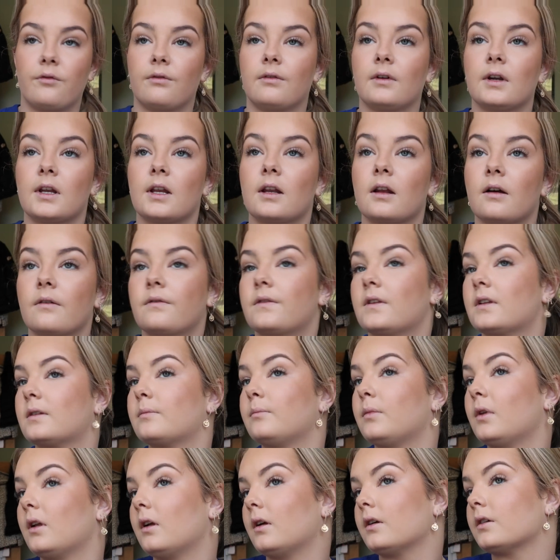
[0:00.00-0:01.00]
Really love this
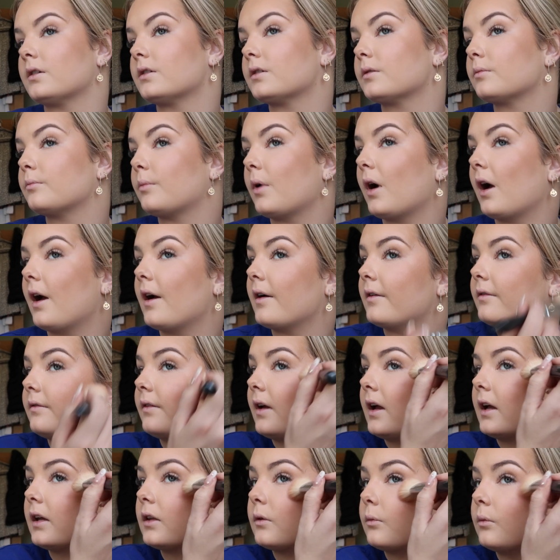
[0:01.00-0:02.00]
blush,
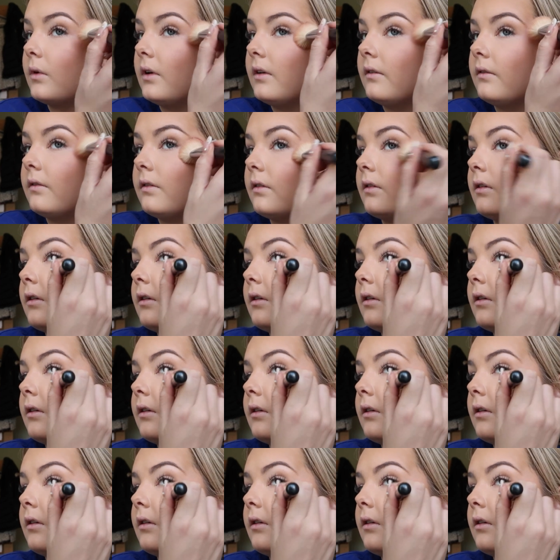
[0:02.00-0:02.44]
perfect with